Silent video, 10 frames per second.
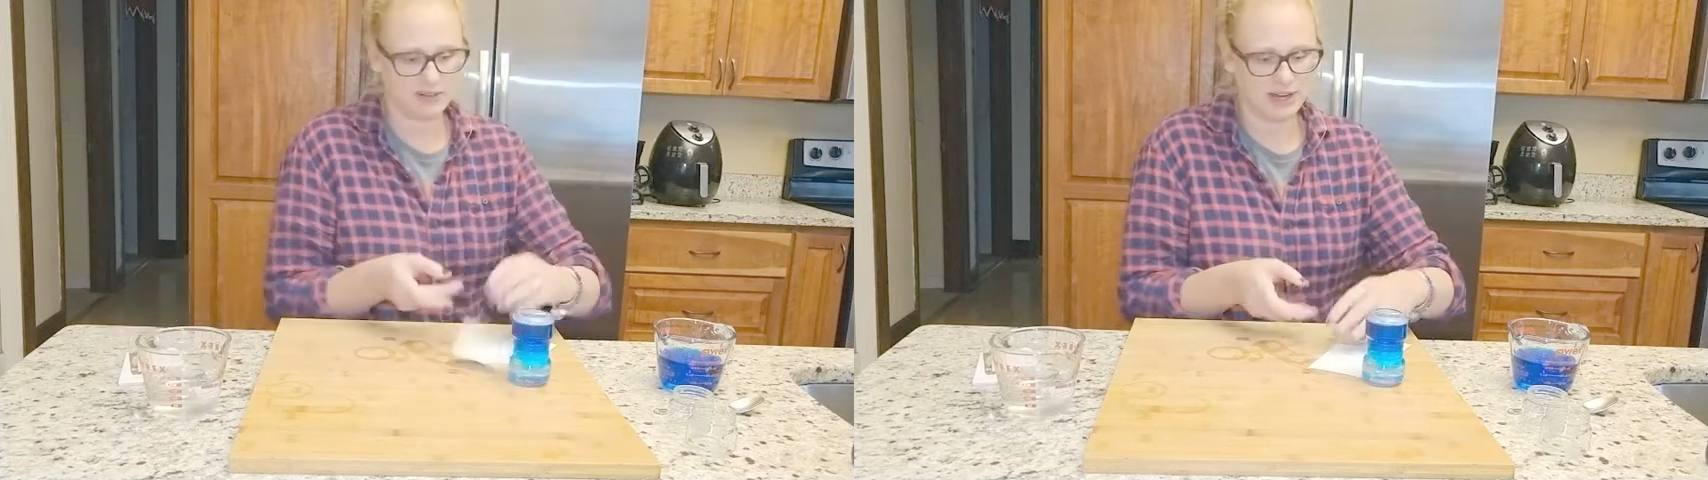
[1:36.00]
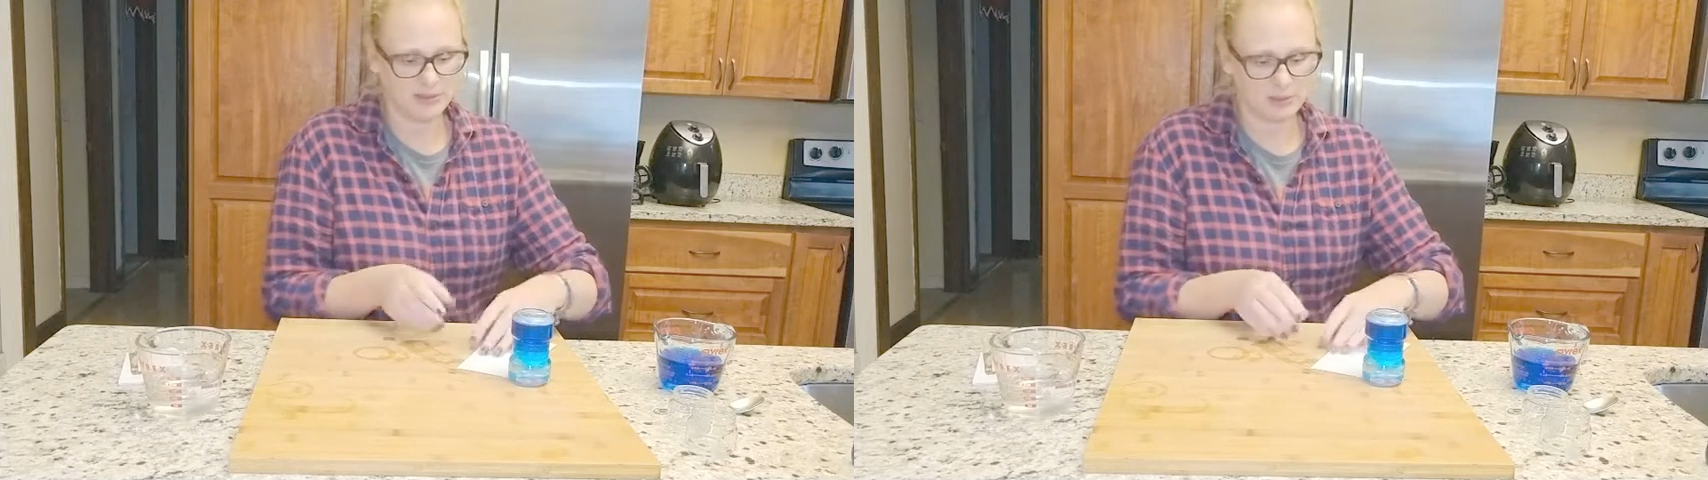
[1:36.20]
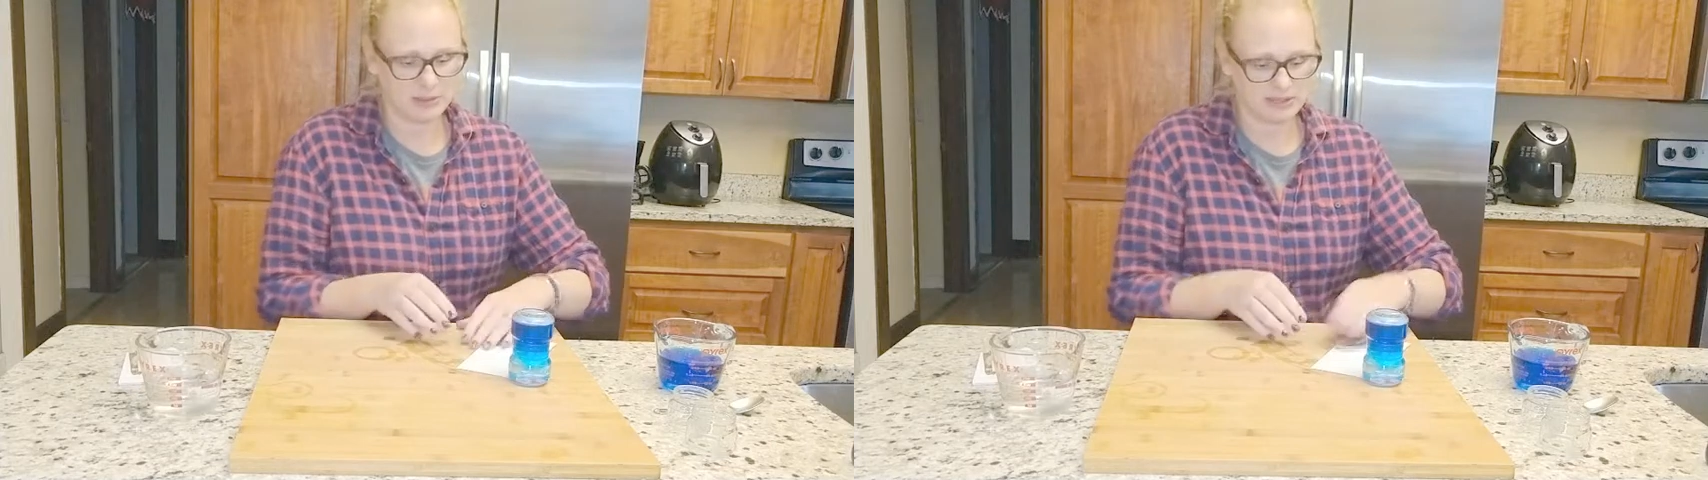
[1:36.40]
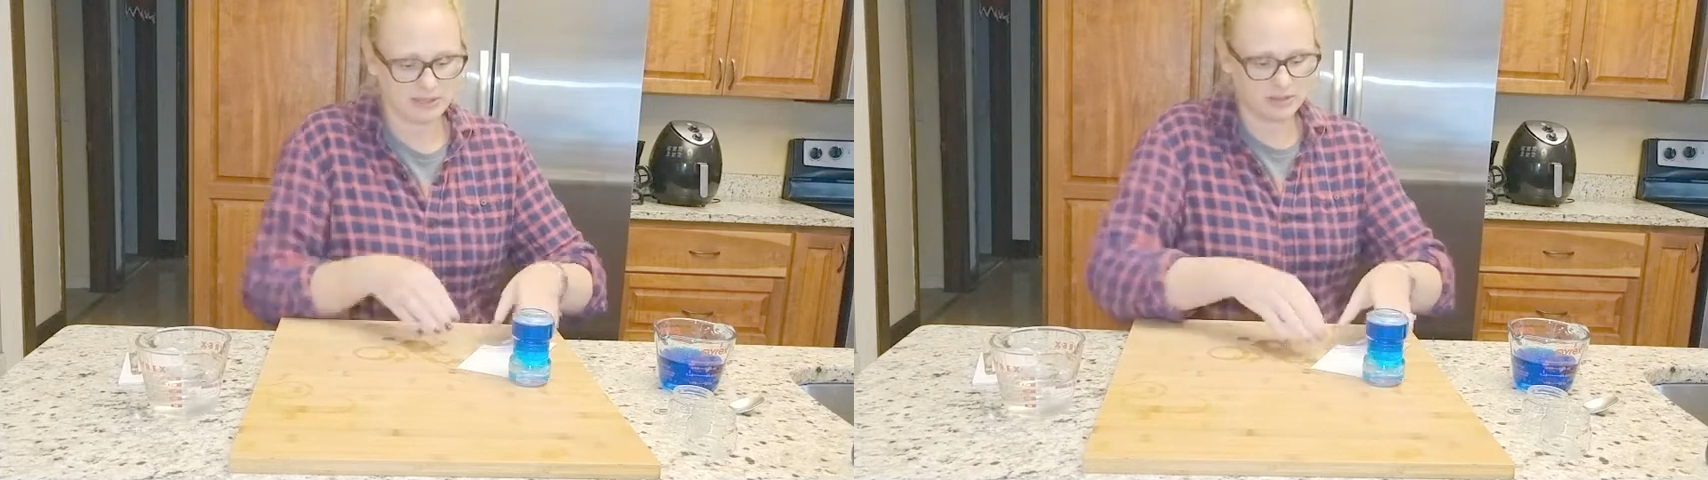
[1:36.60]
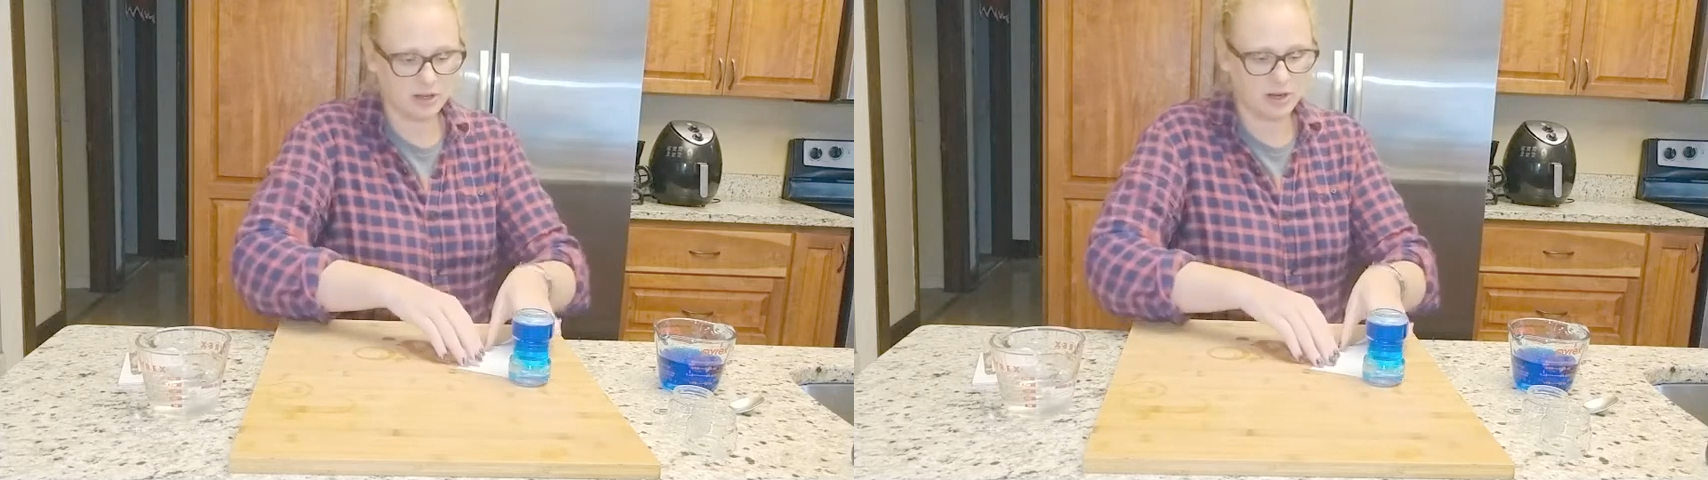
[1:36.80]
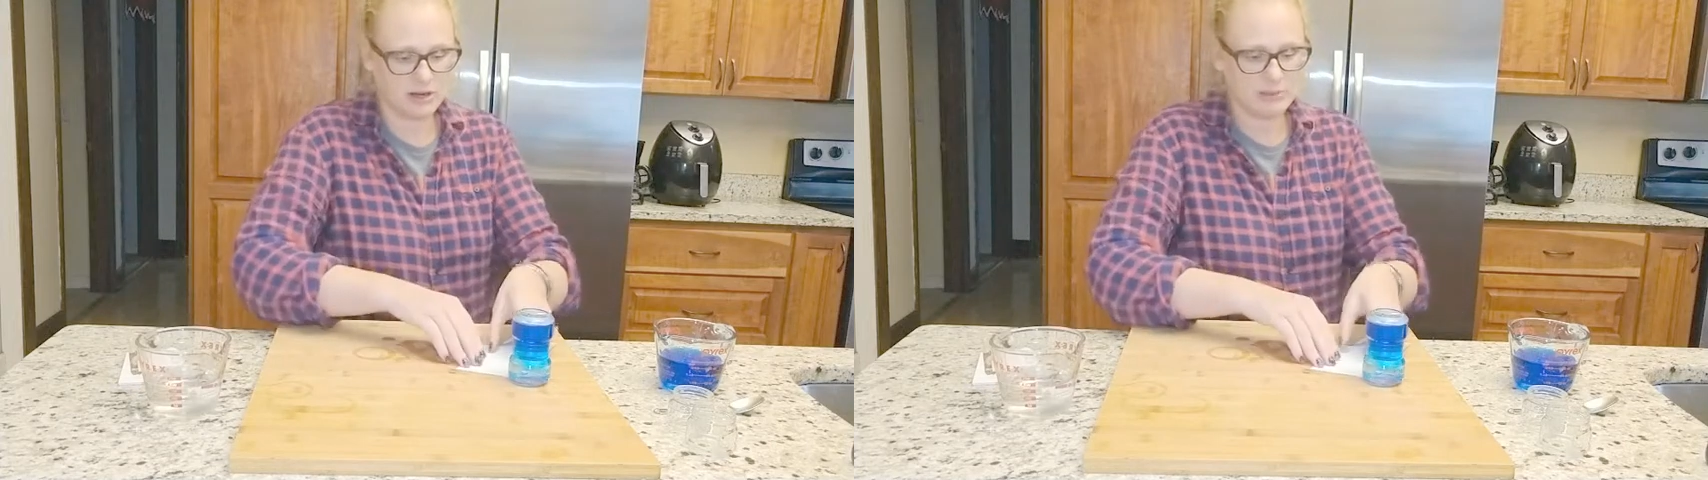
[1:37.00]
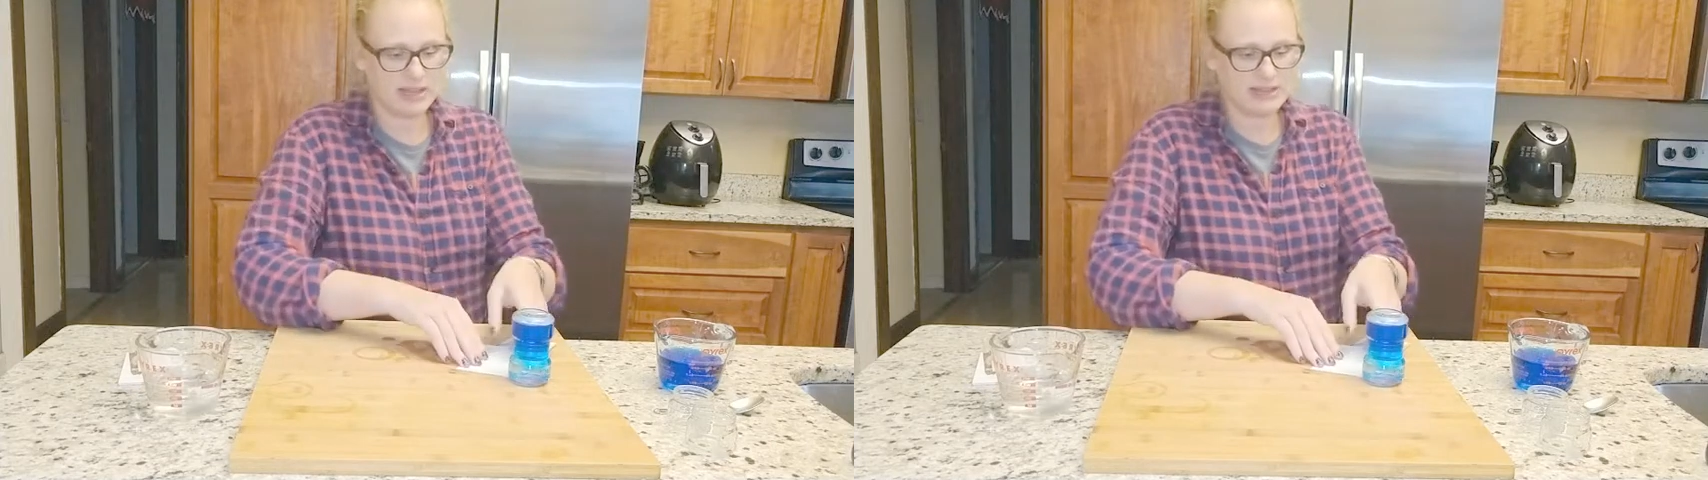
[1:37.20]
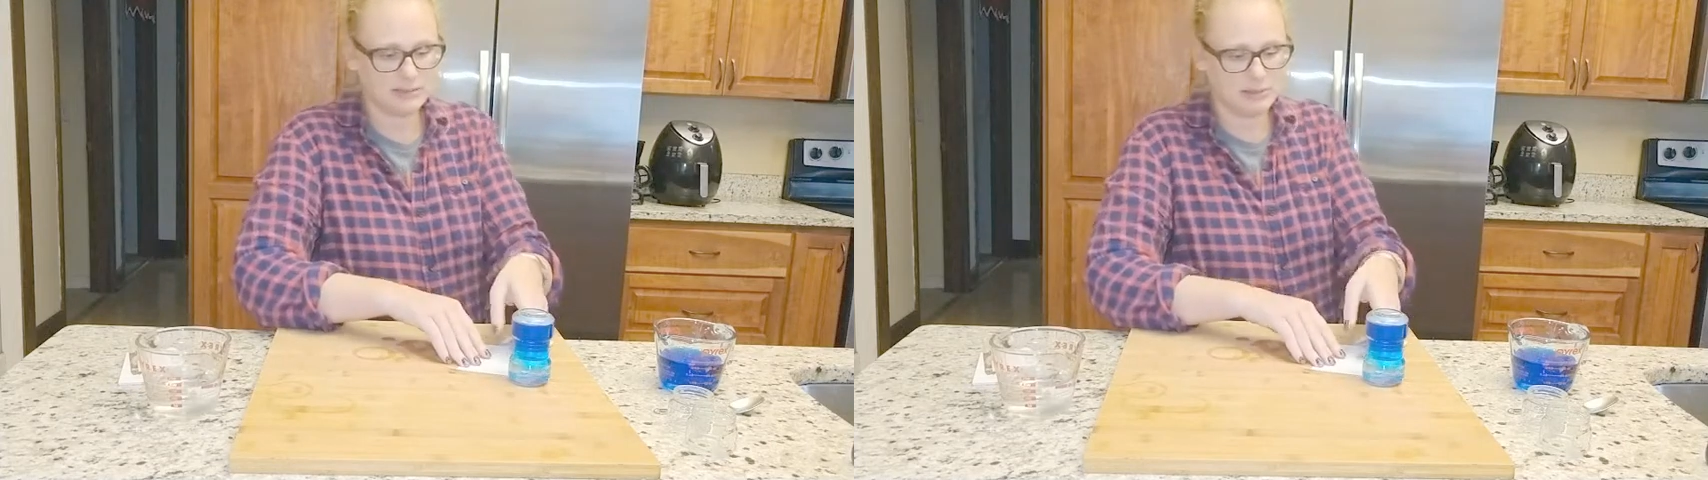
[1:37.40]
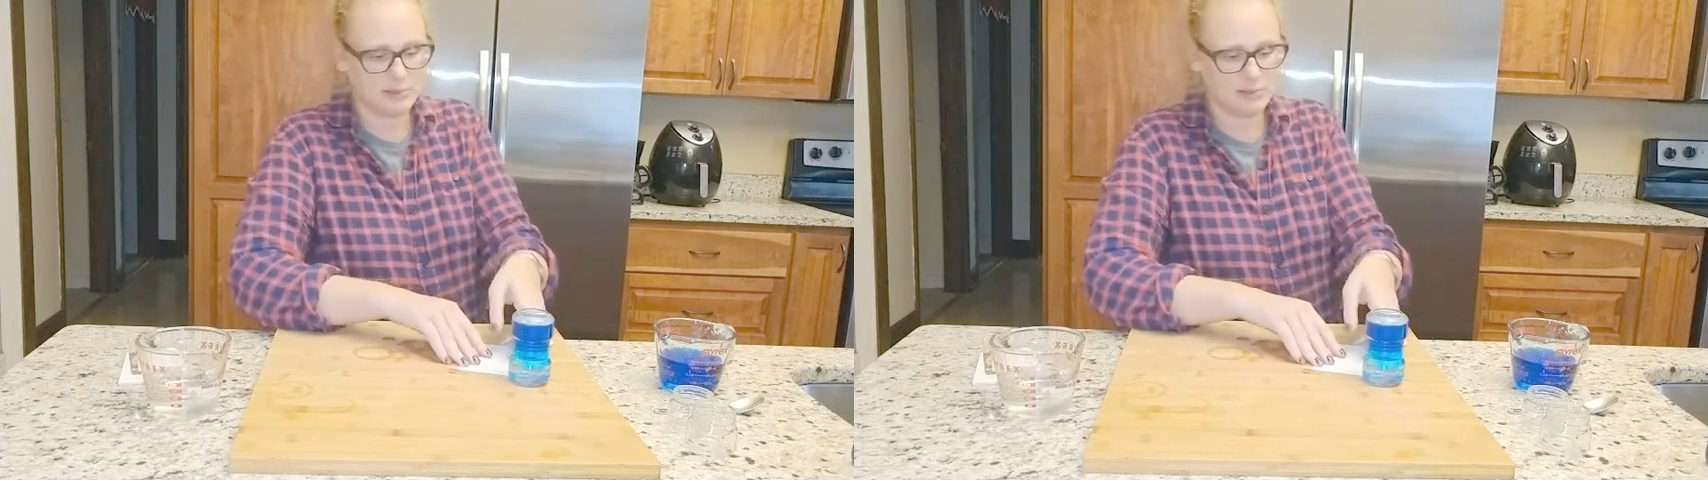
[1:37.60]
right? If I put this little card behind it,